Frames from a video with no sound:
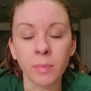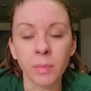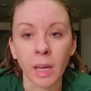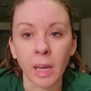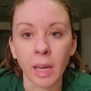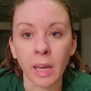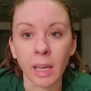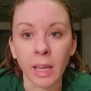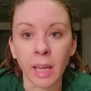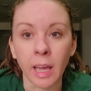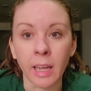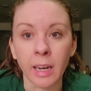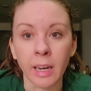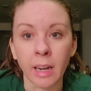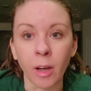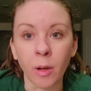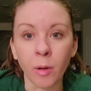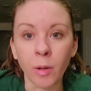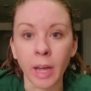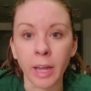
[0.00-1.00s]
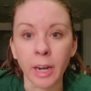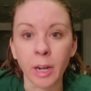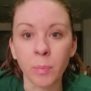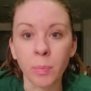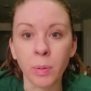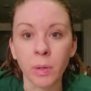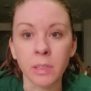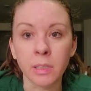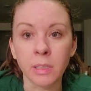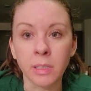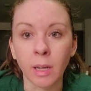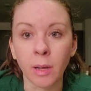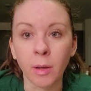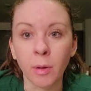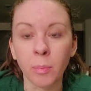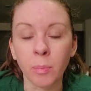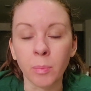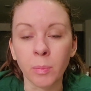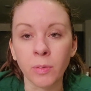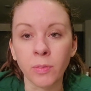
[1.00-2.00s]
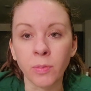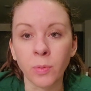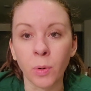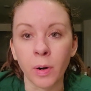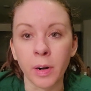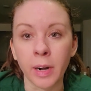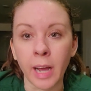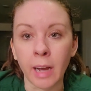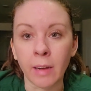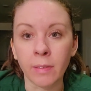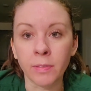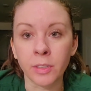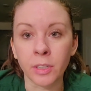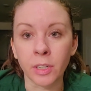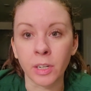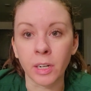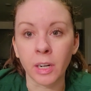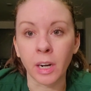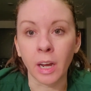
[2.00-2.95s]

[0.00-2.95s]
Again, I'll kind of put some before and after